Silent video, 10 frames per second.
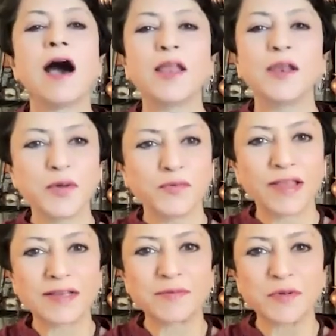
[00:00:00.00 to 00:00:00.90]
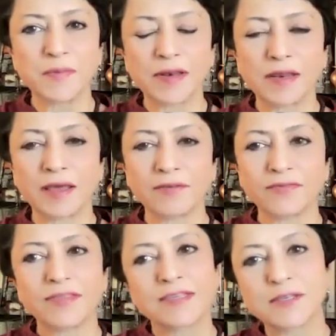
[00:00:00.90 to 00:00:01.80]
Hello and welcome to Moneylife.
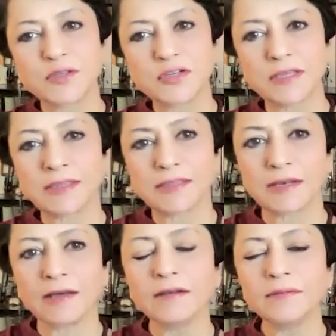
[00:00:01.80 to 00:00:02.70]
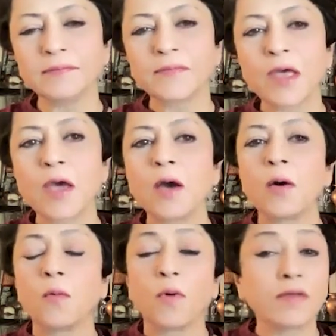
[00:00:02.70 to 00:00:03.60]
This is Sucheta Dalal.
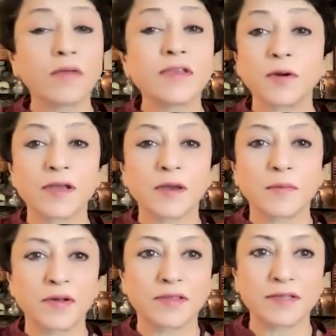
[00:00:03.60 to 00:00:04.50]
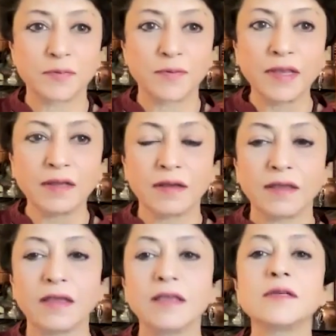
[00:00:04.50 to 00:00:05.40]
What are we talking about this week?
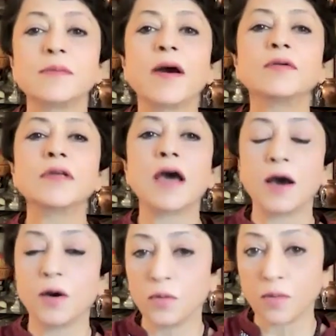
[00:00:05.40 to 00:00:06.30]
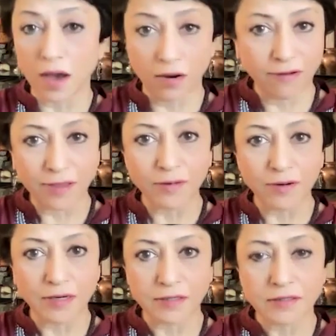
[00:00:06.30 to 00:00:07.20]
It's about how our
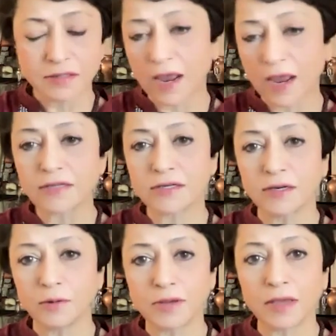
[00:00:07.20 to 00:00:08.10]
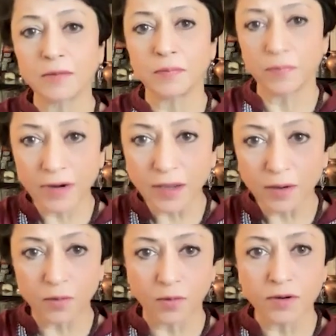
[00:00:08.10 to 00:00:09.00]
regulators are actually looking pretty
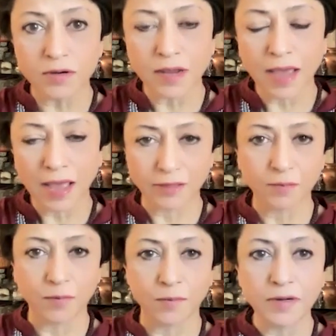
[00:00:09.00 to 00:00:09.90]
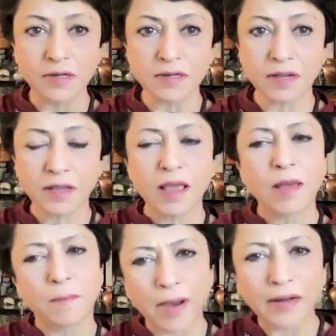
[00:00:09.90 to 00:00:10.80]
good at the moment,
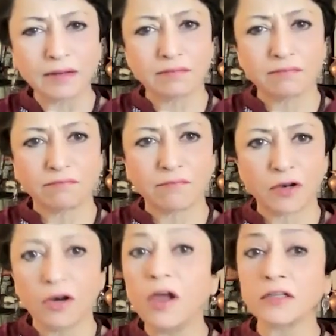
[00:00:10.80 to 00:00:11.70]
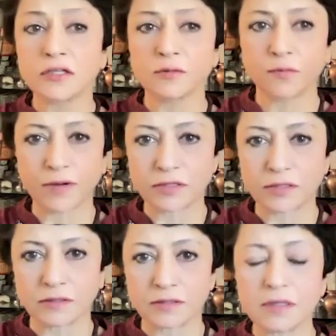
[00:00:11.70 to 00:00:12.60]
but lots of
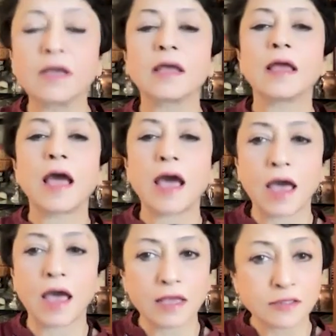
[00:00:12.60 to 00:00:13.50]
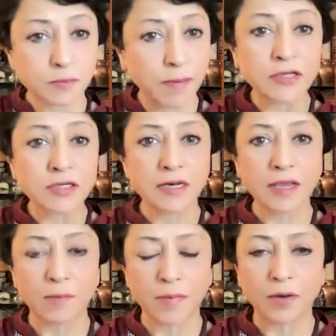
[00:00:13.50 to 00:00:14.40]
questions,
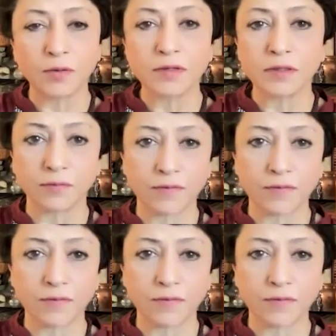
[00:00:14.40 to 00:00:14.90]
especially about the